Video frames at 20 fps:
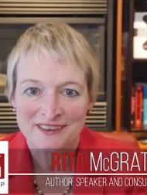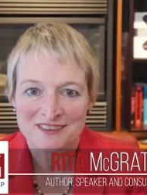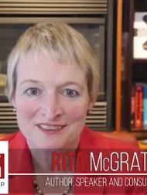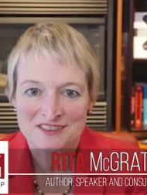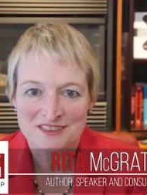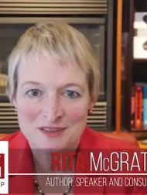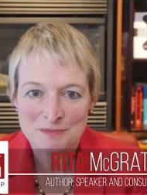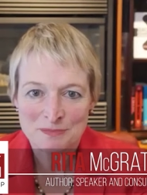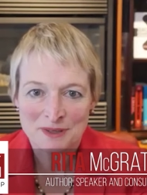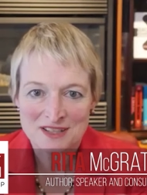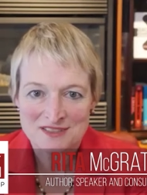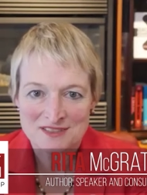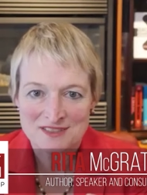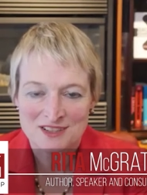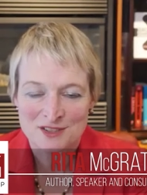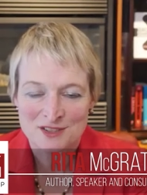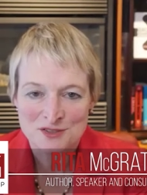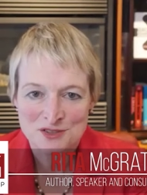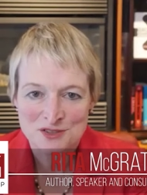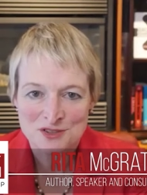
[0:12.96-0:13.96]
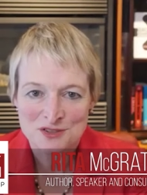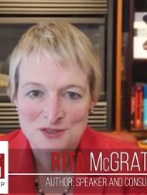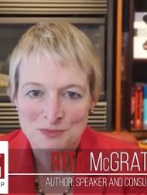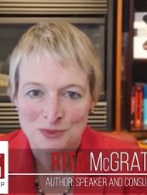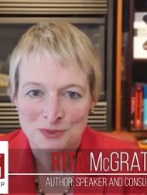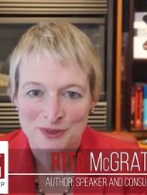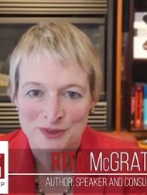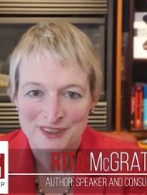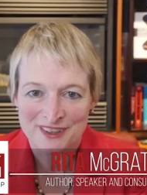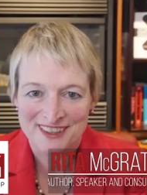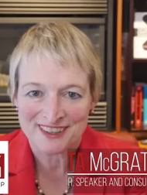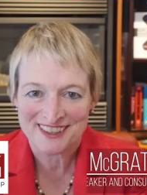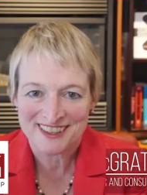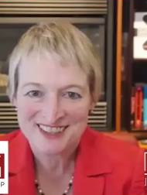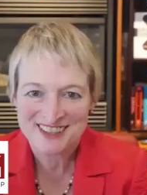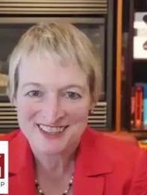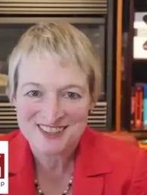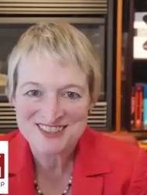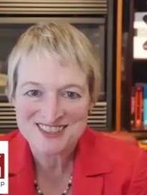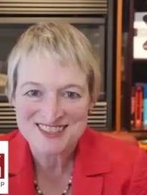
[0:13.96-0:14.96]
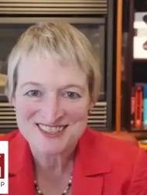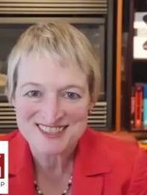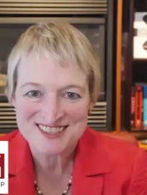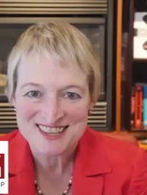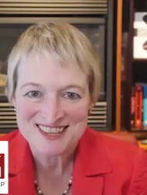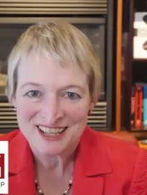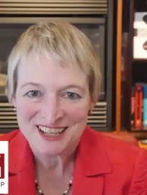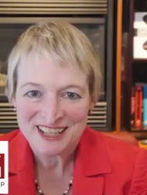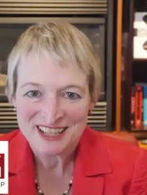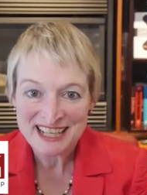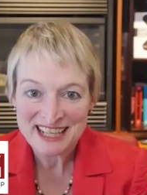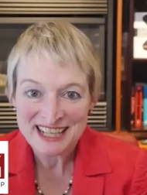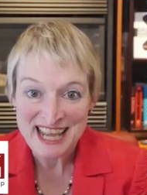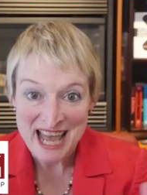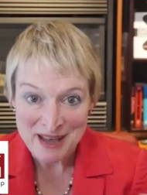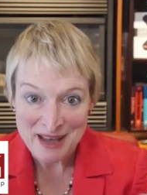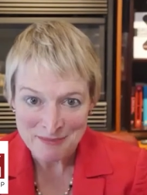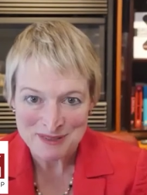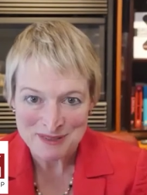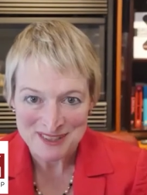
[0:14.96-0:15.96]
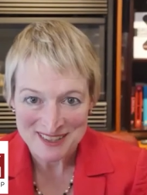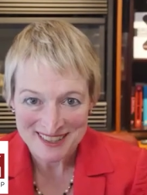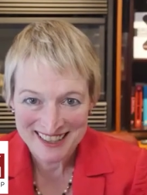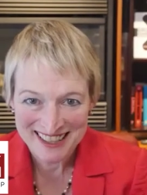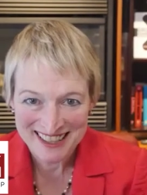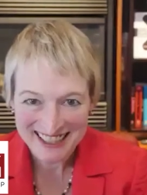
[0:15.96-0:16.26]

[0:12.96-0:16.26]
the ship gets close to the port, and then there's this captain,